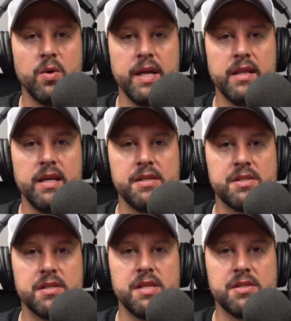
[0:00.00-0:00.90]
at least
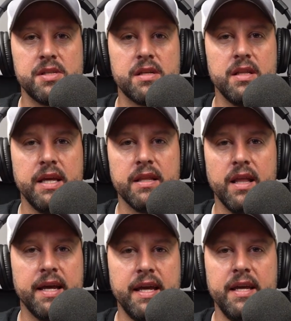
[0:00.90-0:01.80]
statistically, in
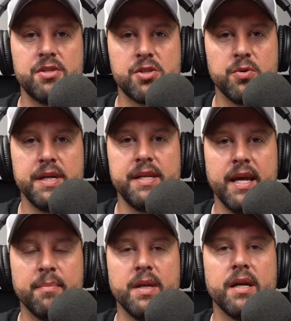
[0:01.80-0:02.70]
like history,
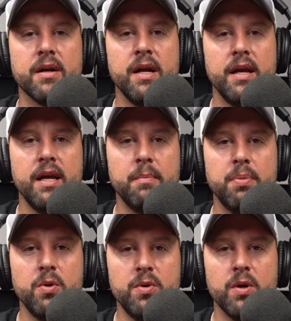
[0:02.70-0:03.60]
damn near, in
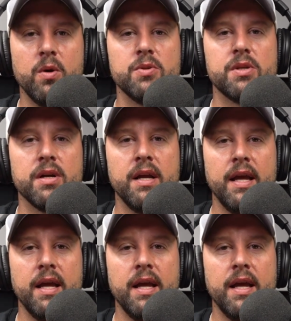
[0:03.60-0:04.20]
Budenholzer.